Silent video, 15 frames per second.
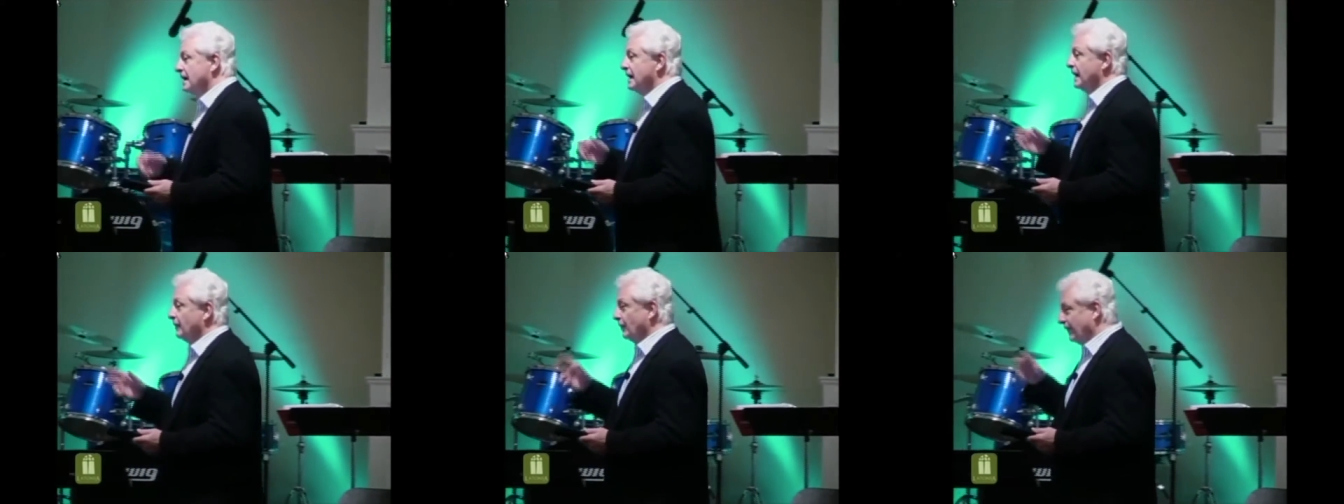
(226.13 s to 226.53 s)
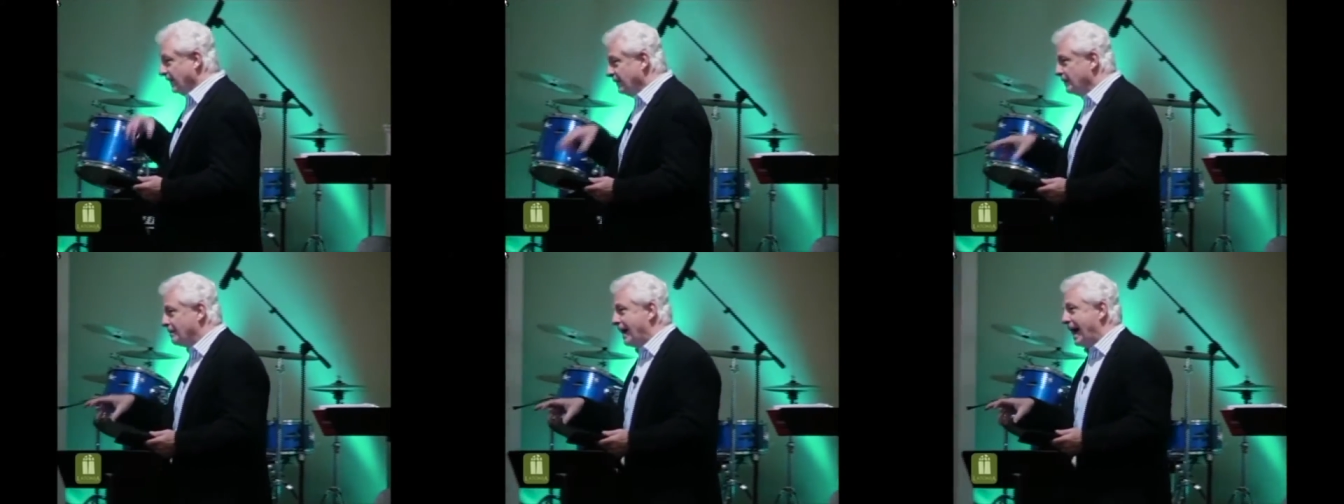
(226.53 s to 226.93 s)
And
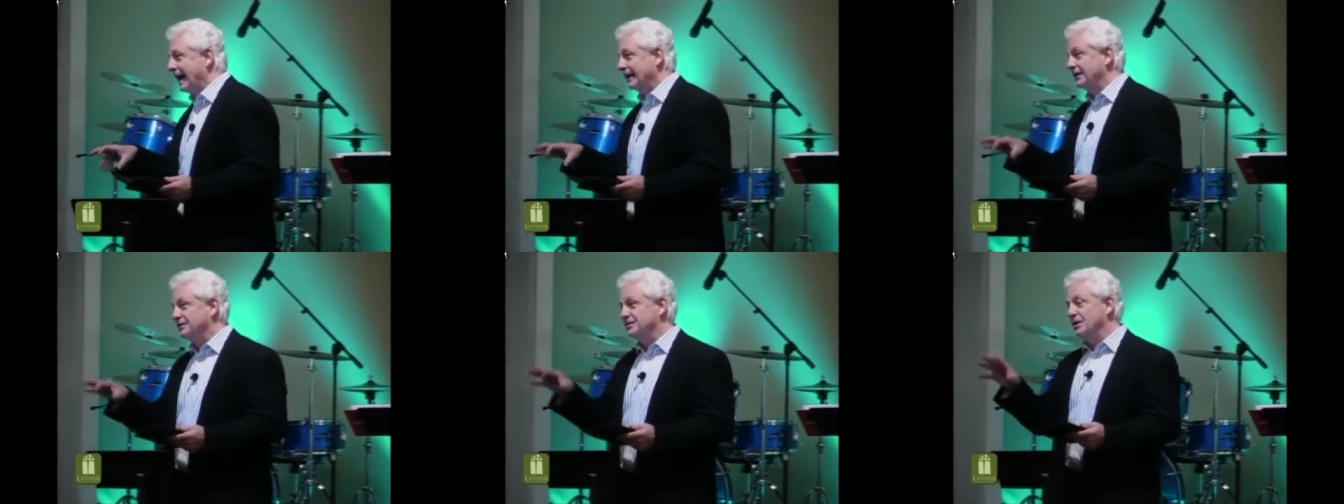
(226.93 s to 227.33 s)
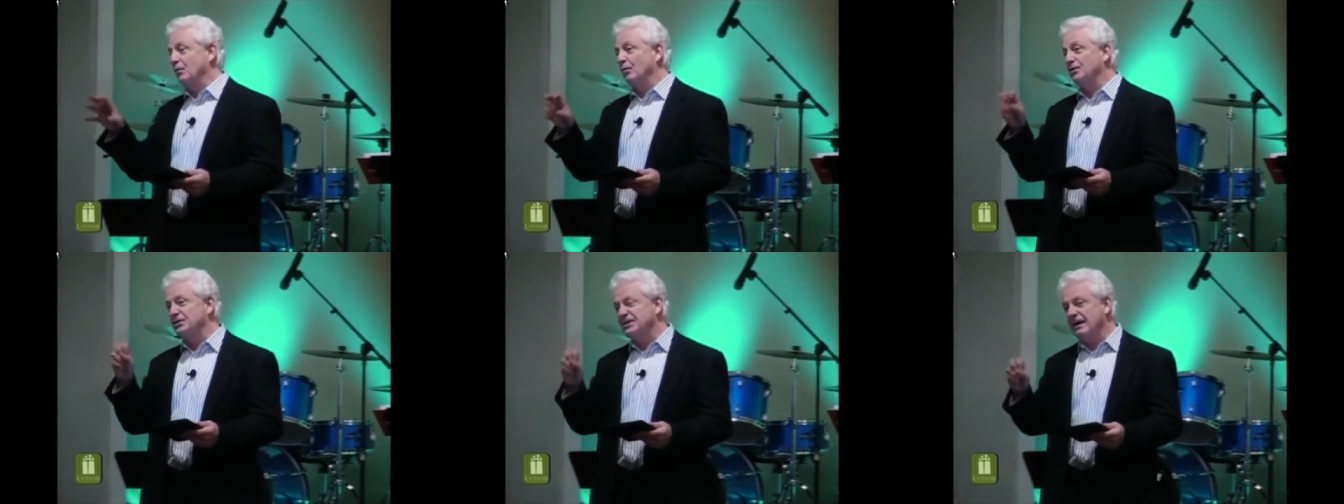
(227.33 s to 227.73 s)
within the package, there
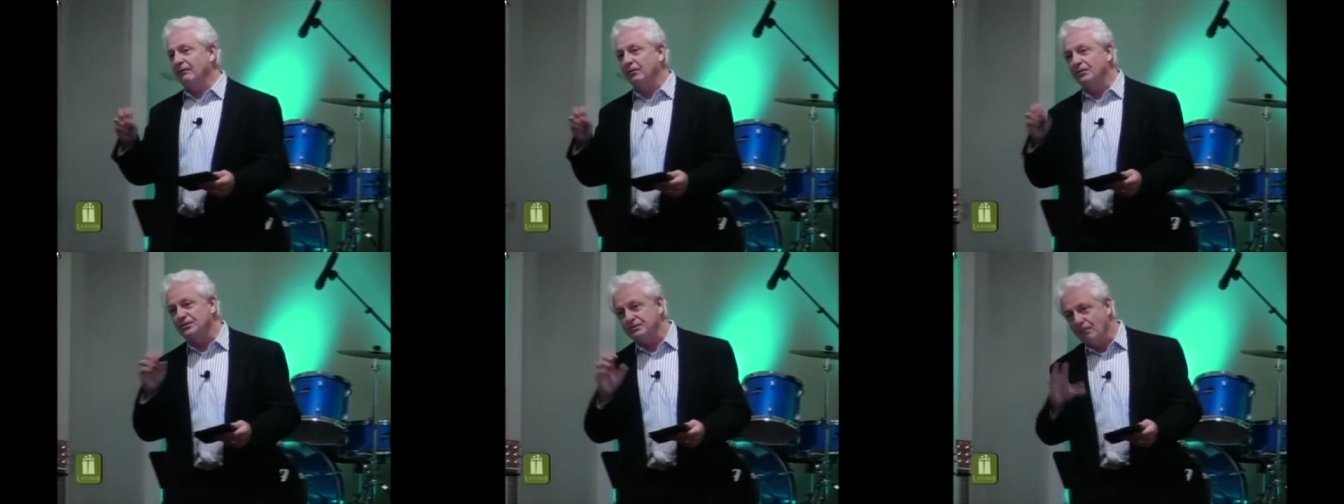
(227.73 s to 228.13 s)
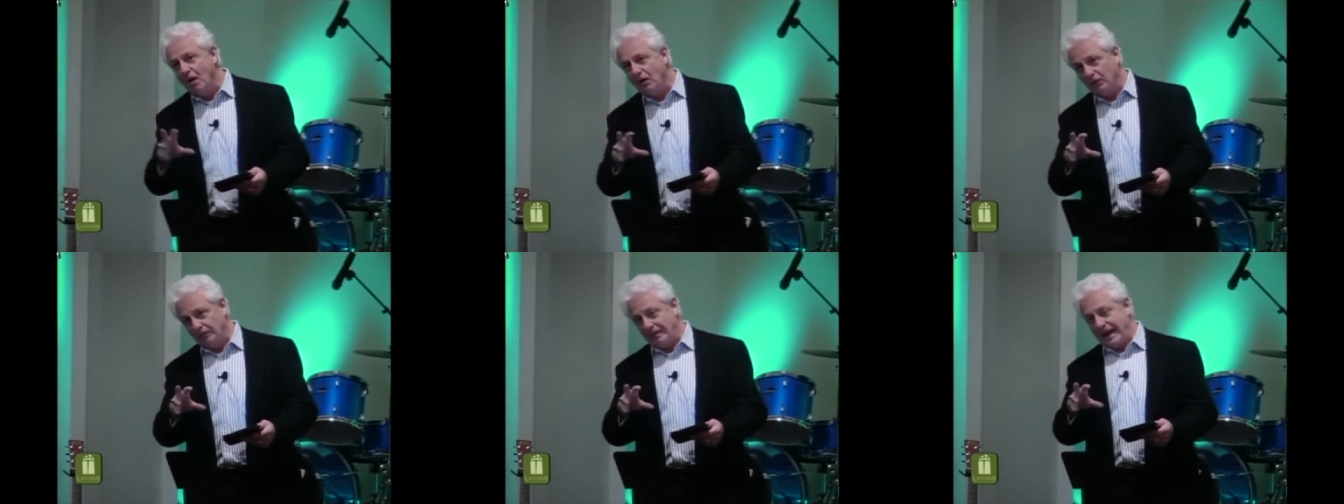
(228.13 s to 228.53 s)
were several
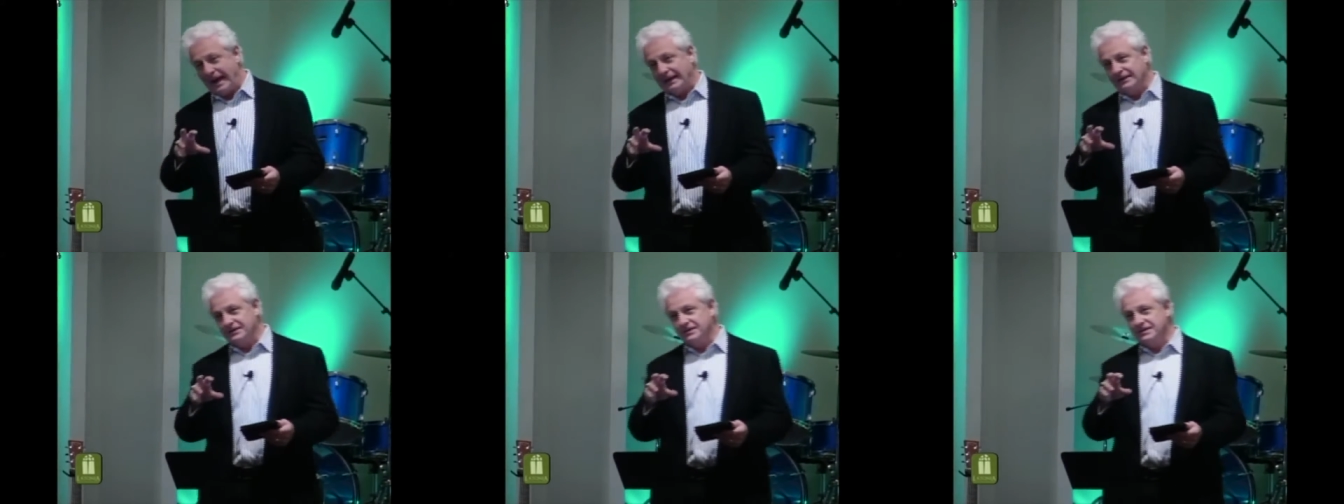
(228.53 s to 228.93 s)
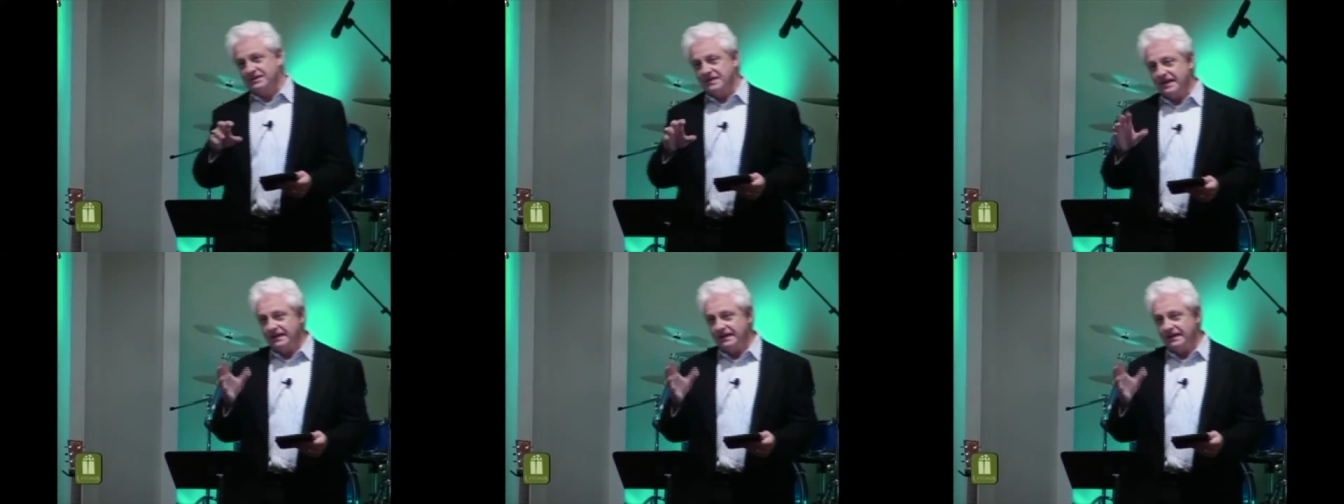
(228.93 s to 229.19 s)
smaller packages,